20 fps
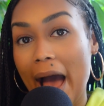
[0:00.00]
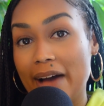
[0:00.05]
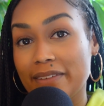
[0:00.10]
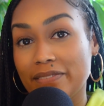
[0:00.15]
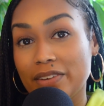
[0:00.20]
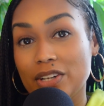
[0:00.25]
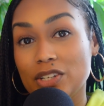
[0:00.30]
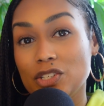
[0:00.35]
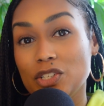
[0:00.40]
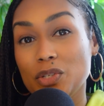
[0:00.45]

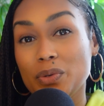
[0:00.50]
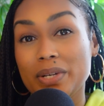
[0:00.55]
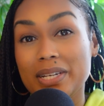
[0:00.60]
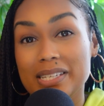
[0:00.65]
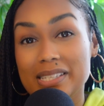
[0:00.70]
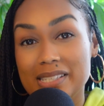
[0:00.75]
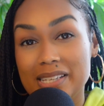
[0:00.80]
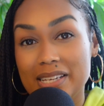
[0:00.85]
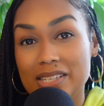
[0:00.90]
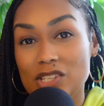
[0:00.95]
effort to
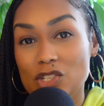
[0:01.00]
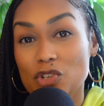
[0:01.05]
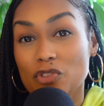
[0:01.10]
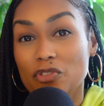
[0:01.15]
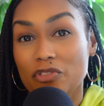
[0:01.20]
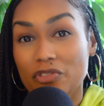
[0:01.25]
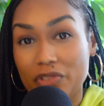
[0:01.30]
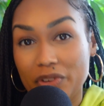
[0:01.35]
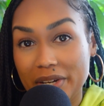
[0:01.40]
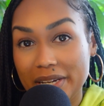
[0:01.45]
exist
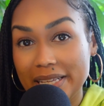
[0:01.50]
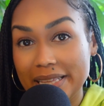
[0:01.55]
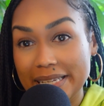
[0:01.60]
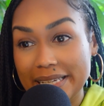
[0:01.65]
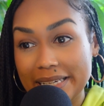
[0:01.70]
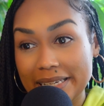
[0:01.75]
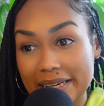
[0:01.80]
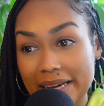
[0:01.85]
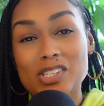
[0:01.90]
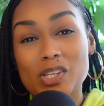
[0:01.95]

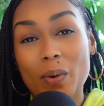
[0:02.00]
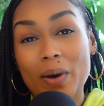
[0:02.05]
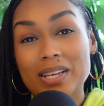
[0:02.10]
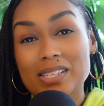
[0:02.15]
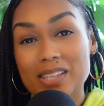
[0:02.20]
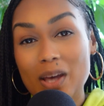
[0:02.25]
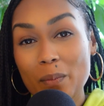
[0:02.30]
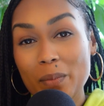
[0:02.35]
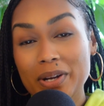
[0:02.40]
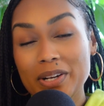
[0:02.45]
freely. So as
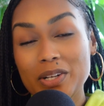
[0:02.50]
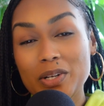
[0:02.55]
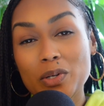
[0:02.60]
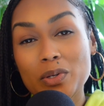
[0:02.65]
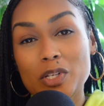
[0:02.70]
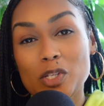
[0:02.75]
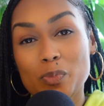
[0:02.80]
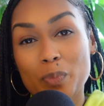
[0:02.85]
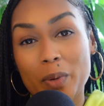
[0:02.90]
someone who is